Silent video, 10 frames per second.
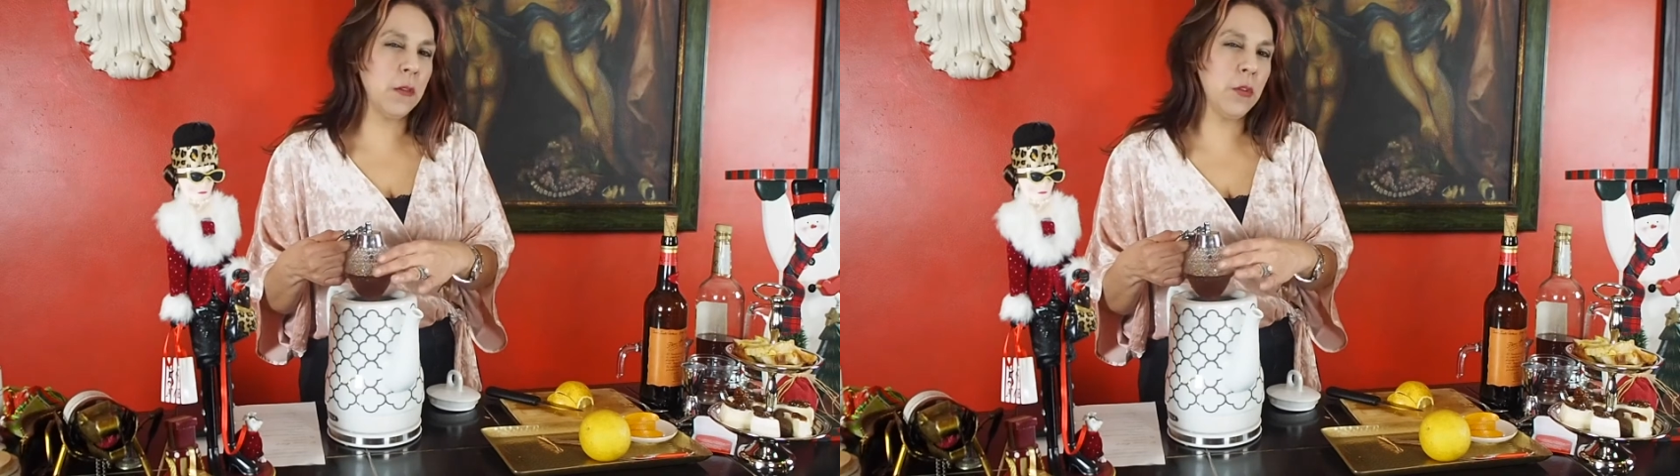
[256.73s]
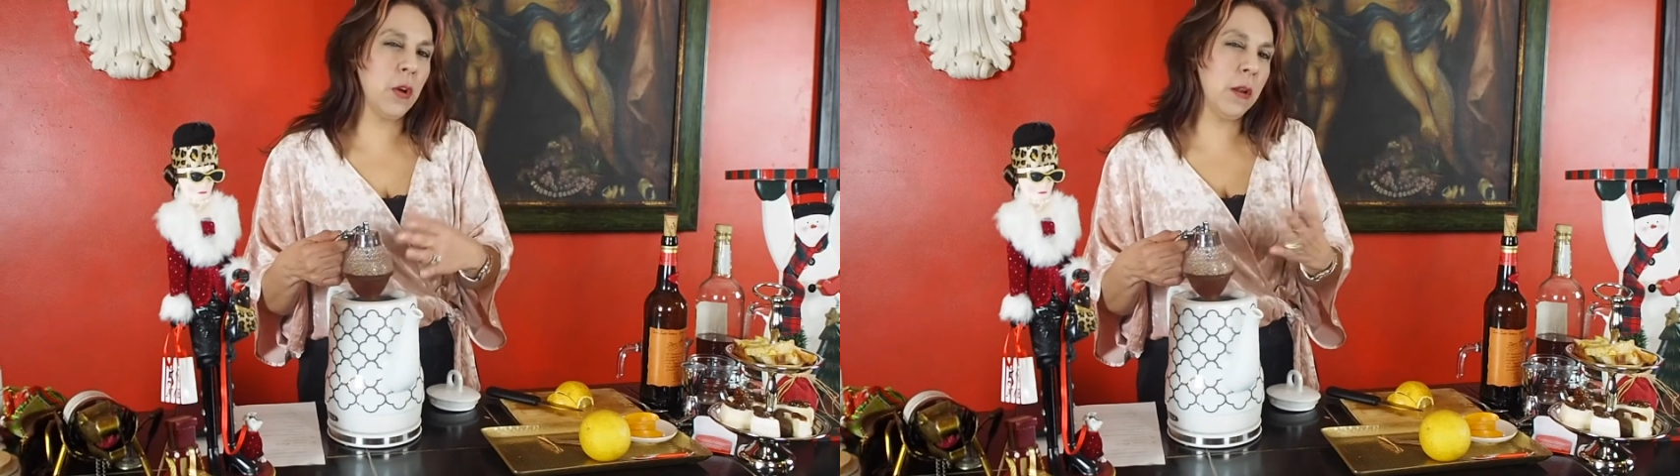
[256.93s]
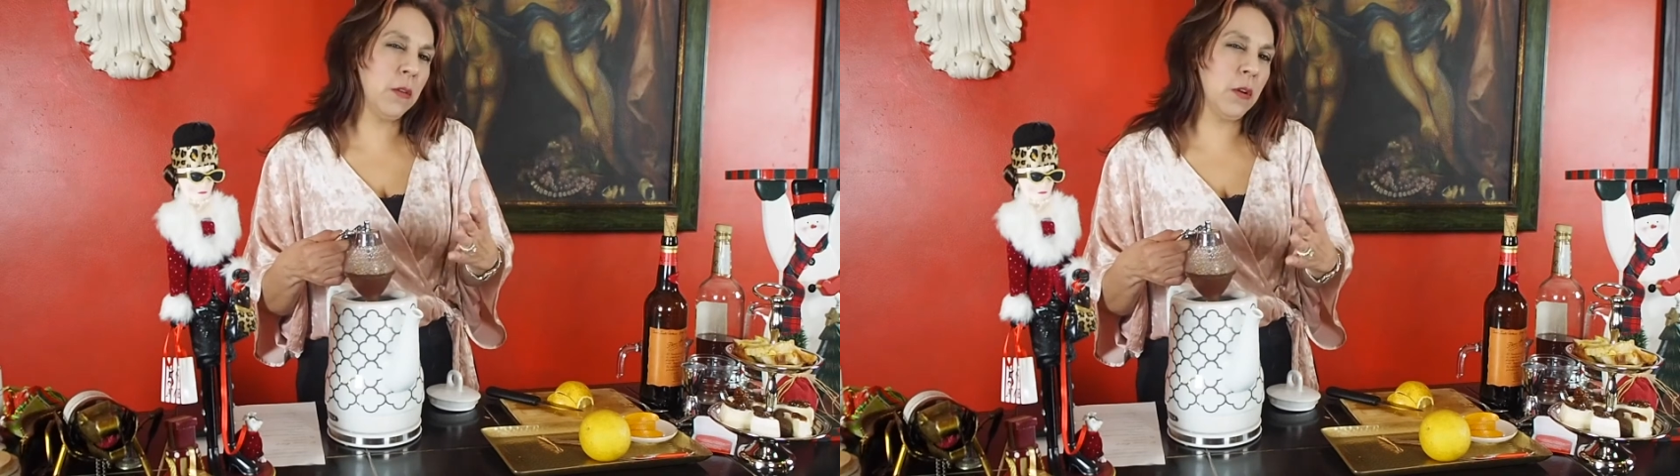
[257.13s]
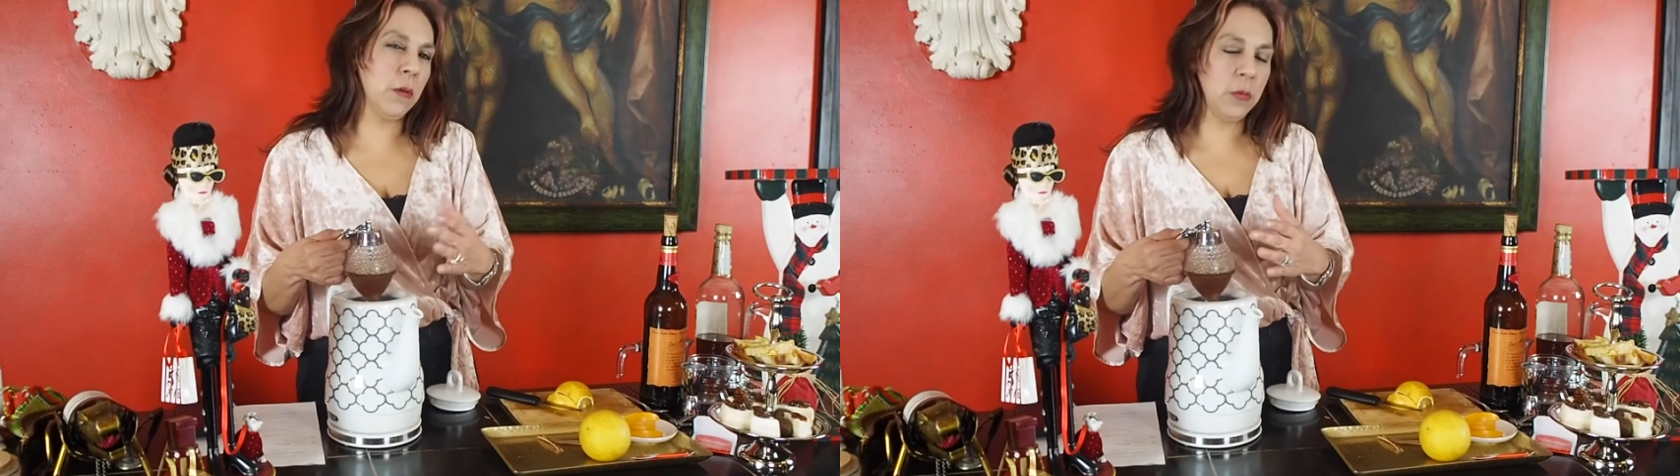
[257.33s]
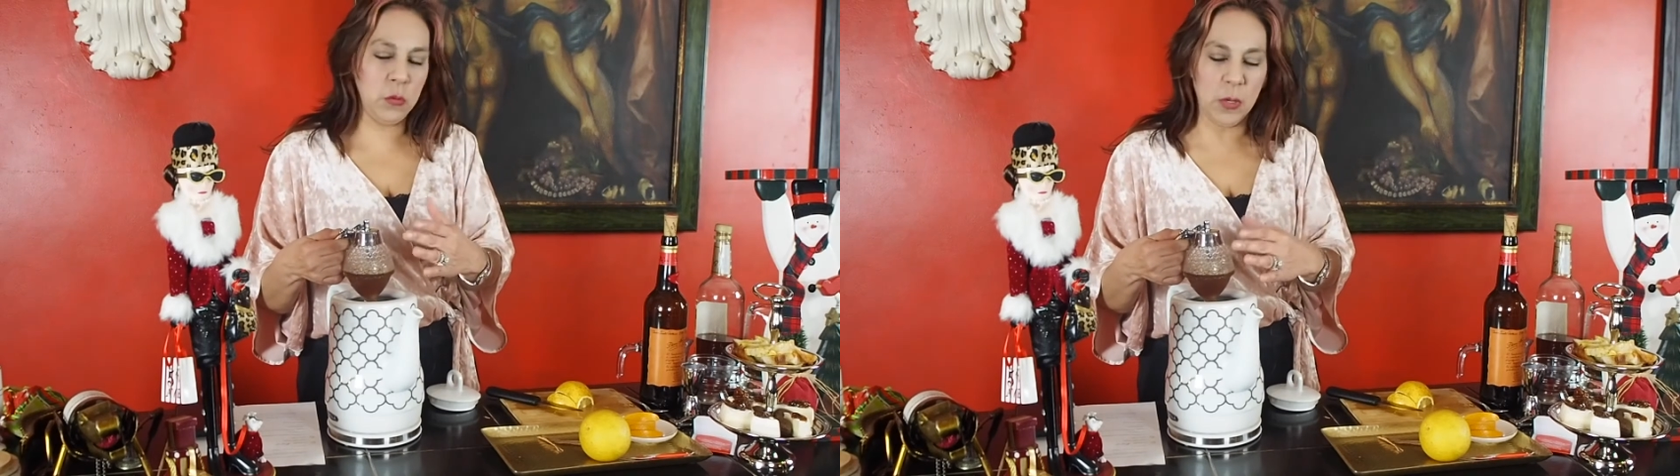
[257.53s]
If you like, you
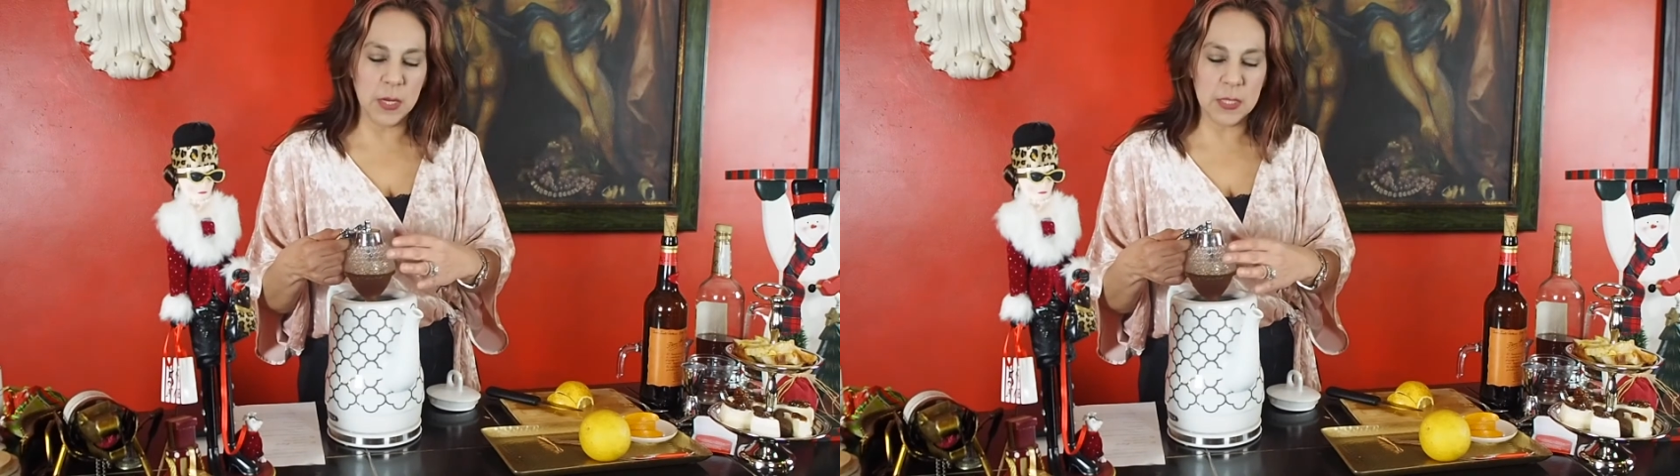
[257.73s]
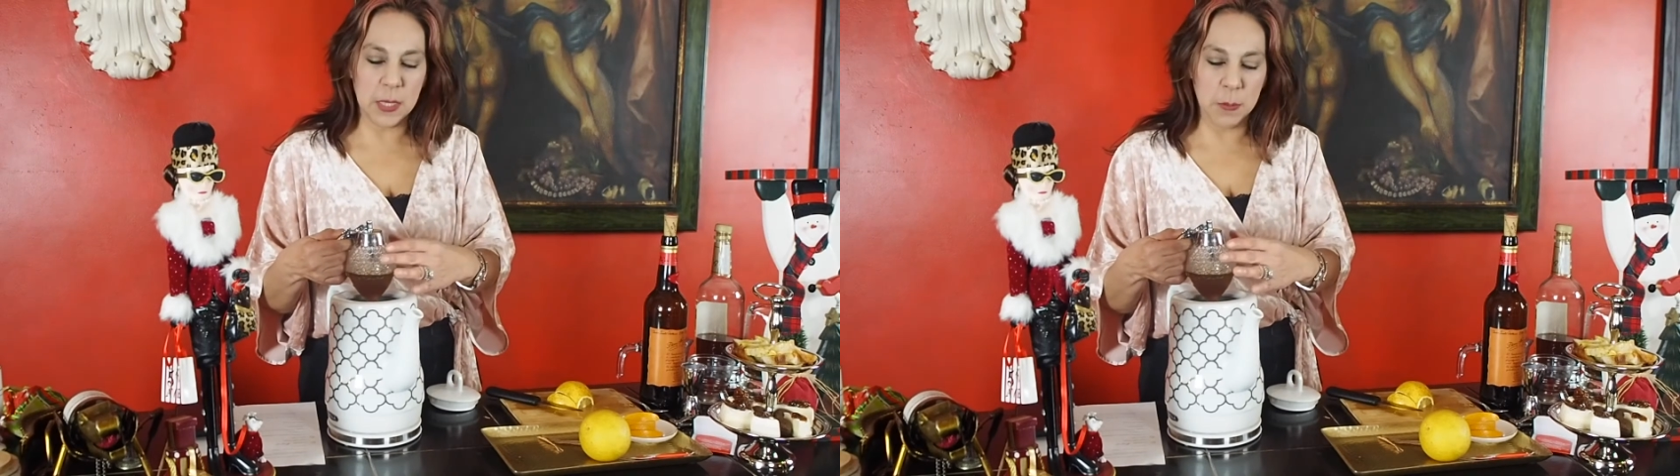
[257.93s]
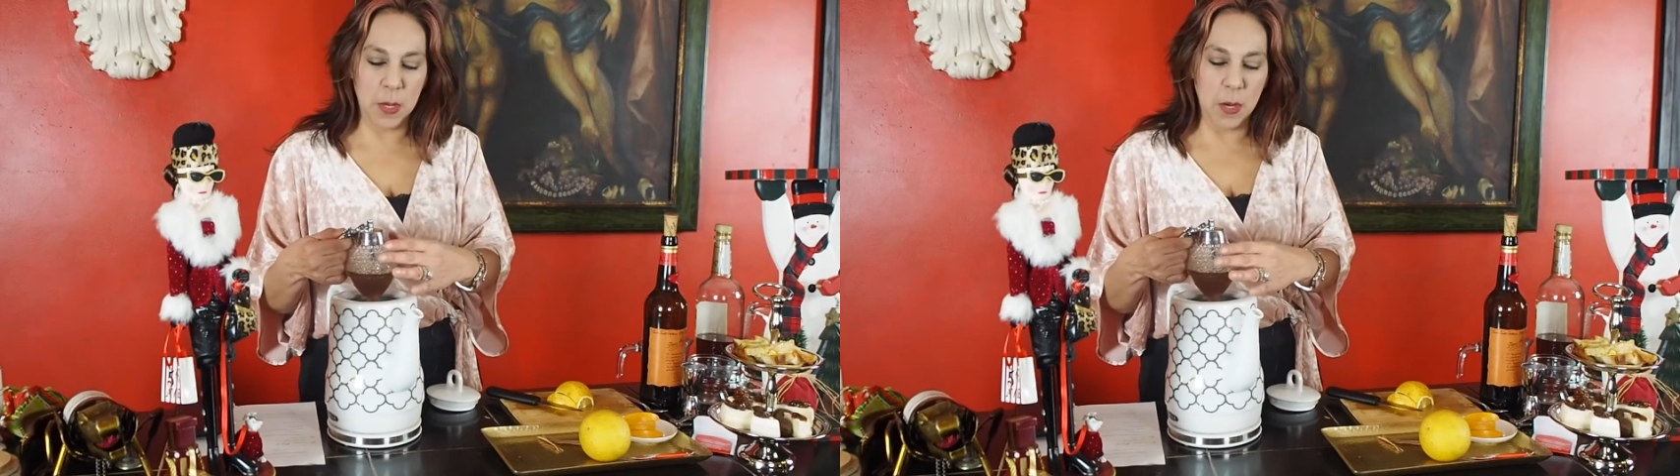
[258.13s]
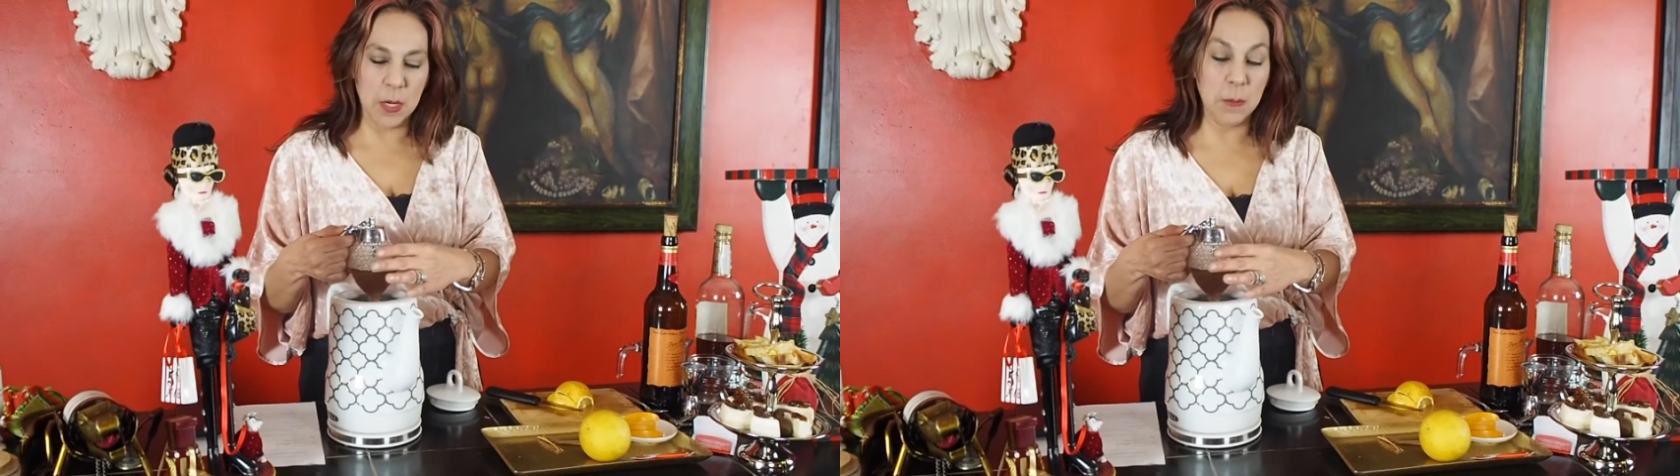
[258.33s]
know, you can skip the honey,